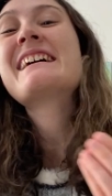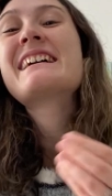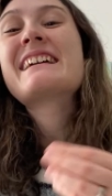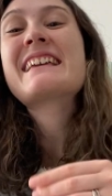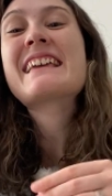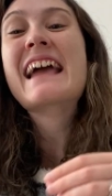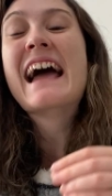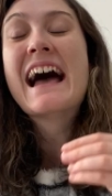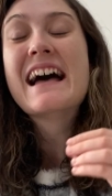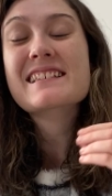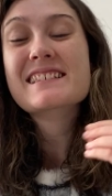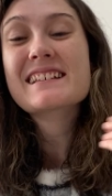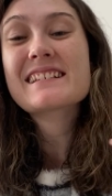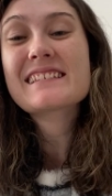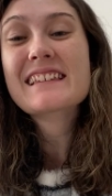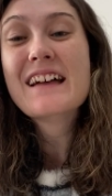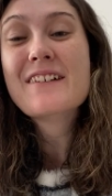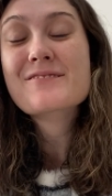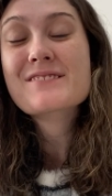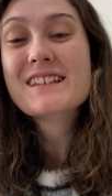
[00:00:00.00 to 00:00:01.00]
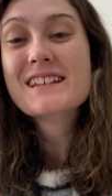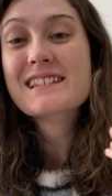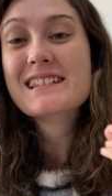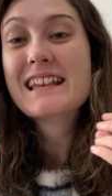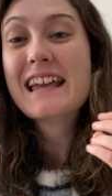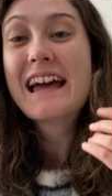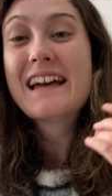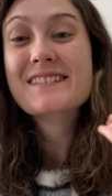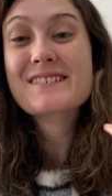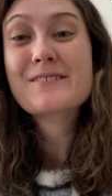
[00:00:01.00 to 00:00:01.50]
he hasn't left us,
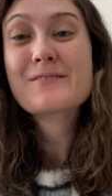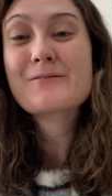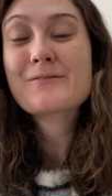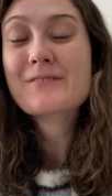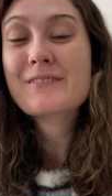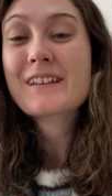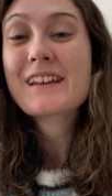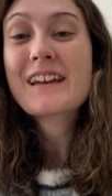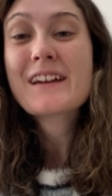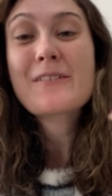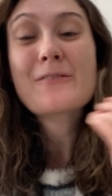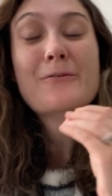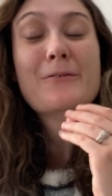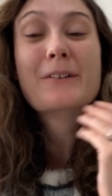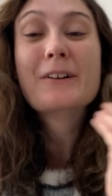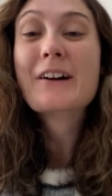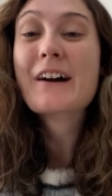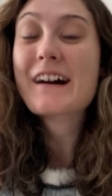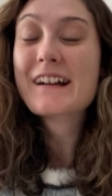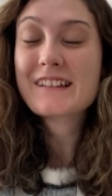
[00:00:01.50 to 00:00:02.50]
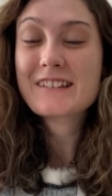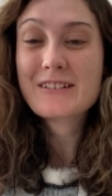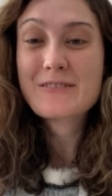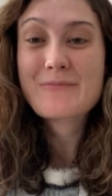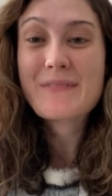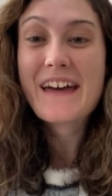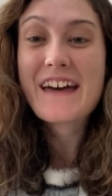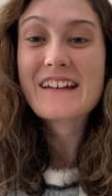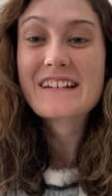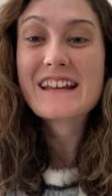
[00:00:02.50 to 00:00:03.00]
He hasn't forgotten
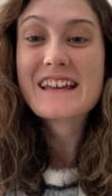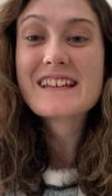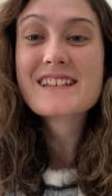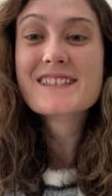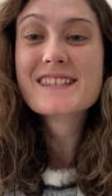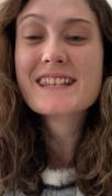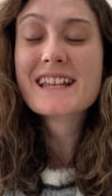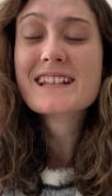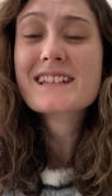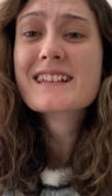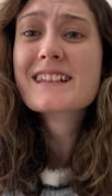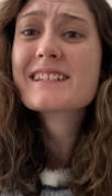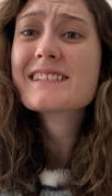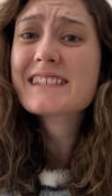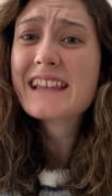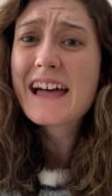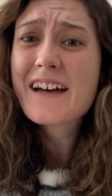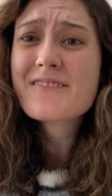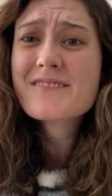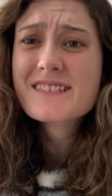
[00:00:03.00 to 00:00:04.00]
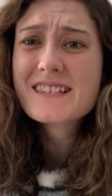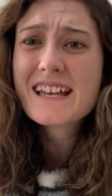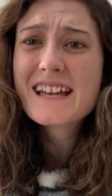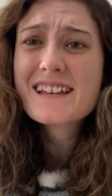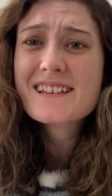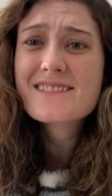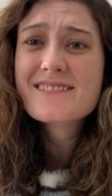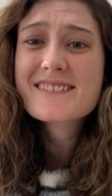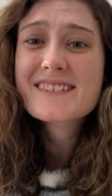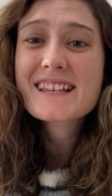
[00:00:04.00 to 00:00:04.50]
about us, and He loves
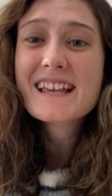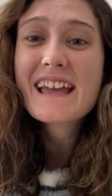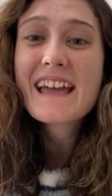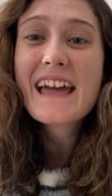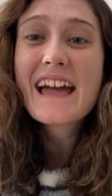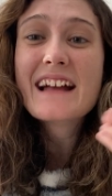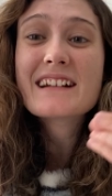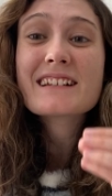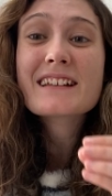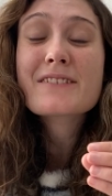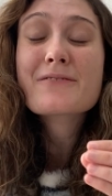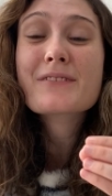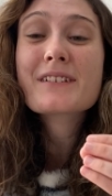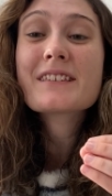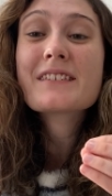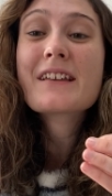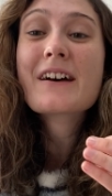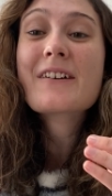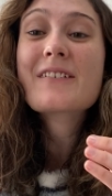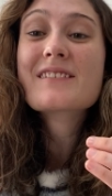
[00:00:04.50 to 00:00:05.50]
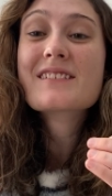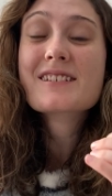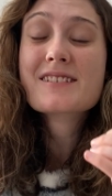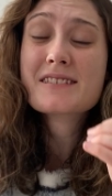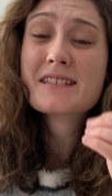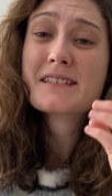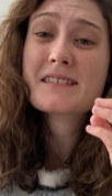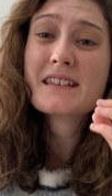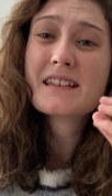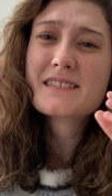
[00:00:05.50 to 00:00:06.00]
us. And even though
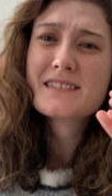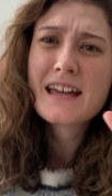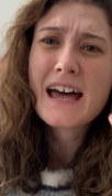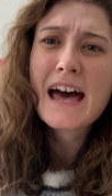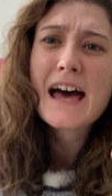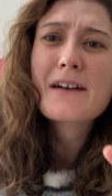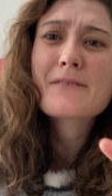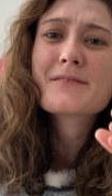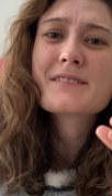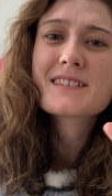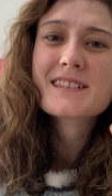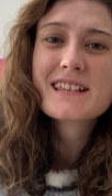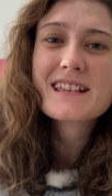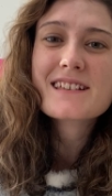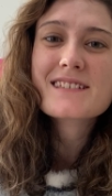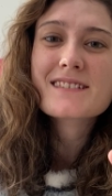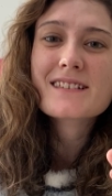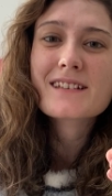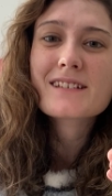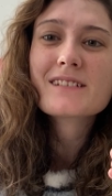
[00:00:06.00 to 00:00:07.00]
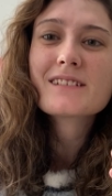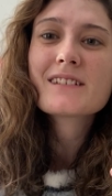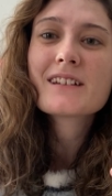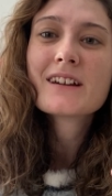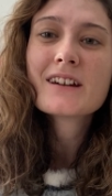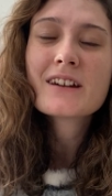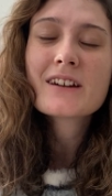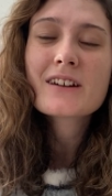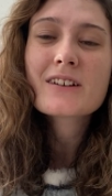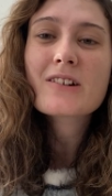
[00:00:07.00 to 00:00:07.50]
this is a tough season,
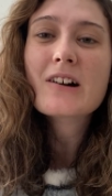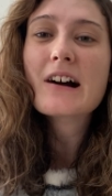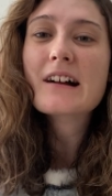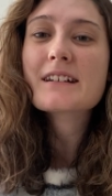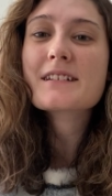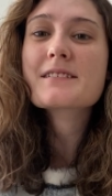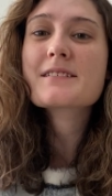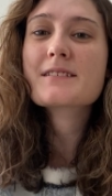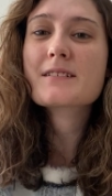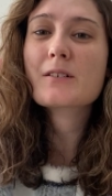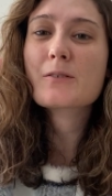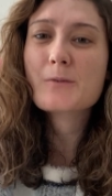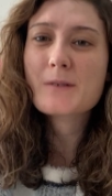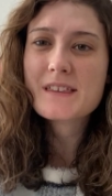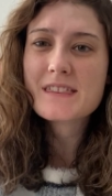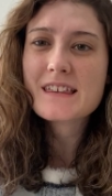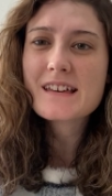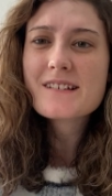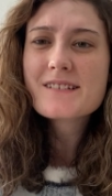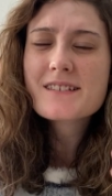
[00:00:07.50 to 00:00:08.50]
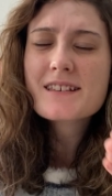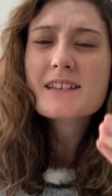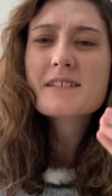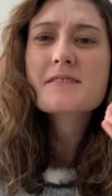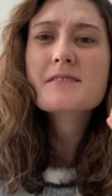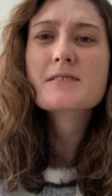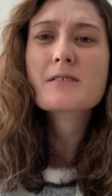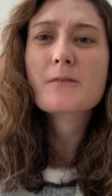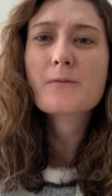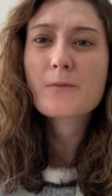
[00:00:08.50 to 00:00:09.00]
God is still with us, He
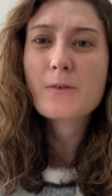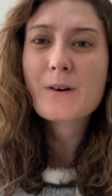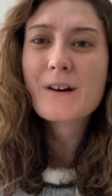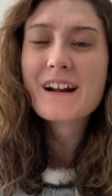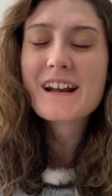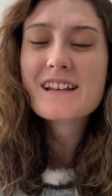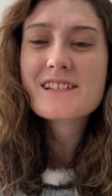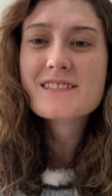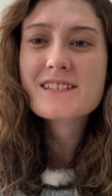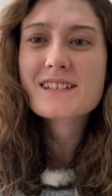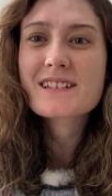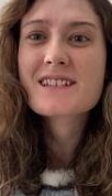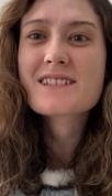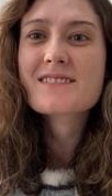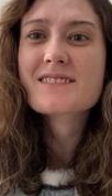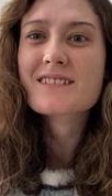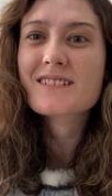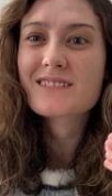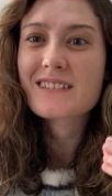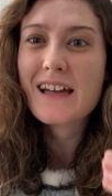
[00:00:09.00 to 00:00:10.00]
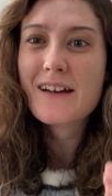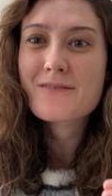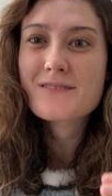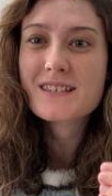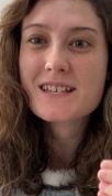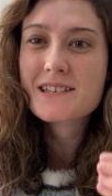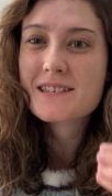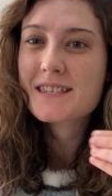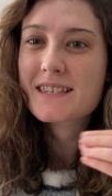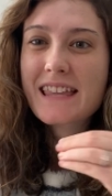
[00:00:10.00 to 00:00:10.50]
is still for us, and He still
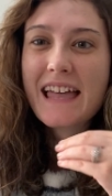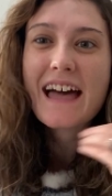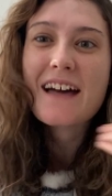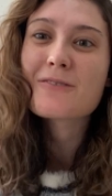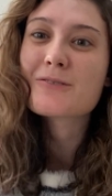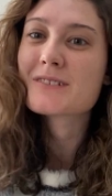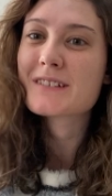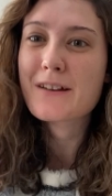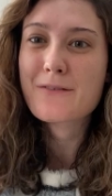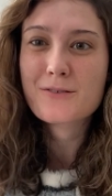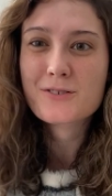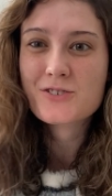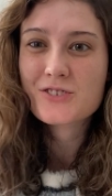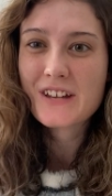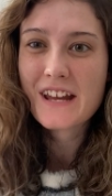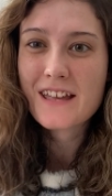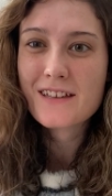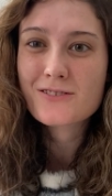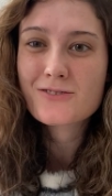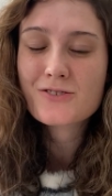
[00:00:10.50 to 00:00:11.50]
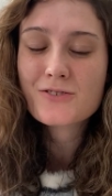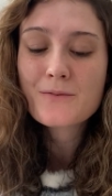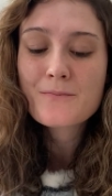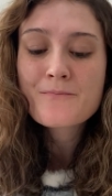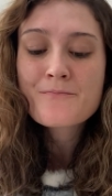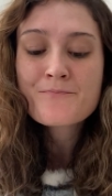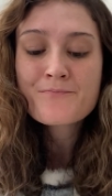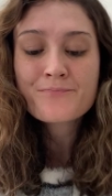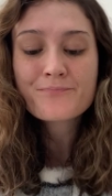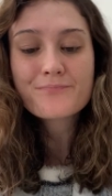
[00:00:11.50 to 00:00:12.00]
loves us, and that will never change.
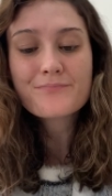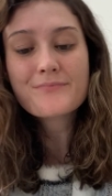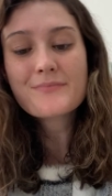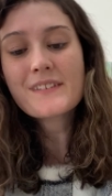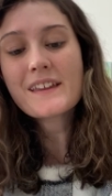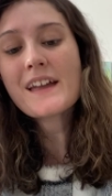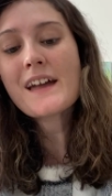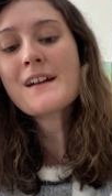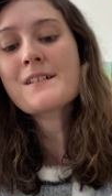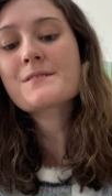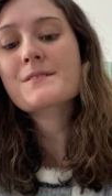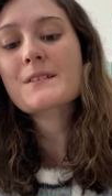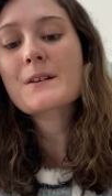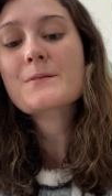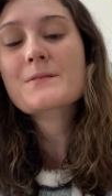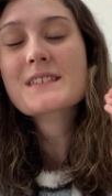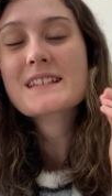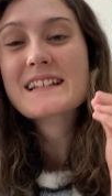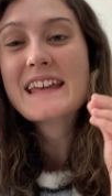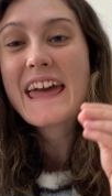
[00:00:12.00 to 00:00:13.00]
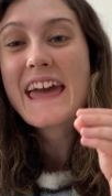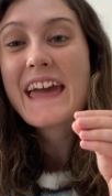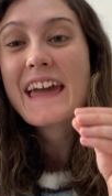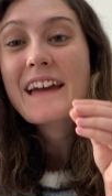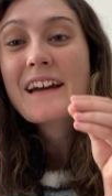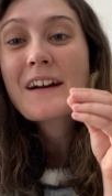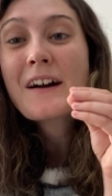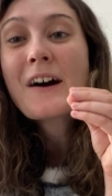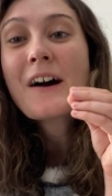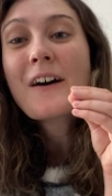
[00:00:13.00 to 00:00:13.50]
And so
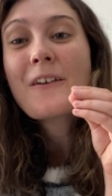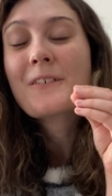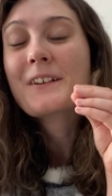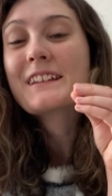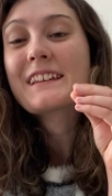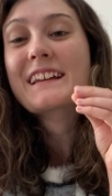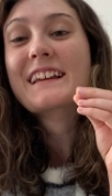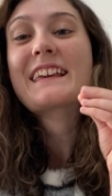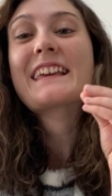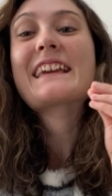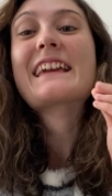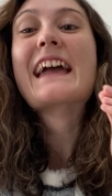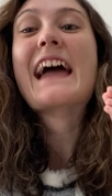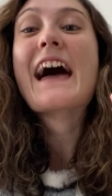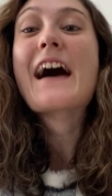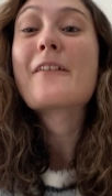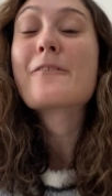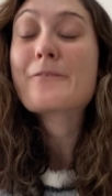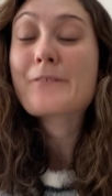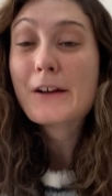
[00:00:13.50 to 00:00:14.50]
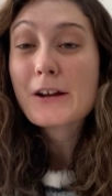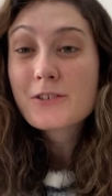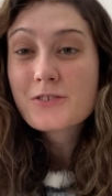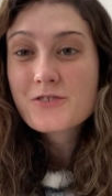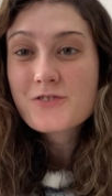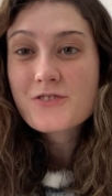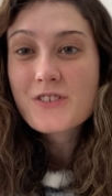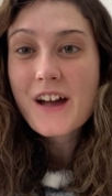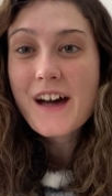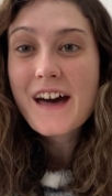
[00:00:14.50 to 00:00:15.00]
today, we're looking at
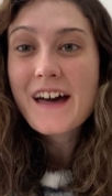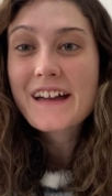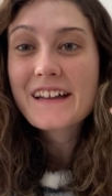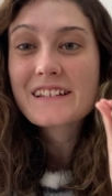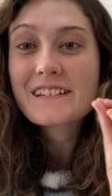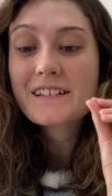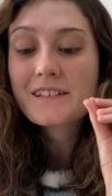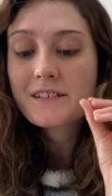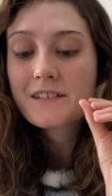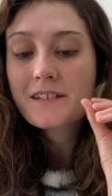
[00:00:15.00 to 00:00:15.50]
First John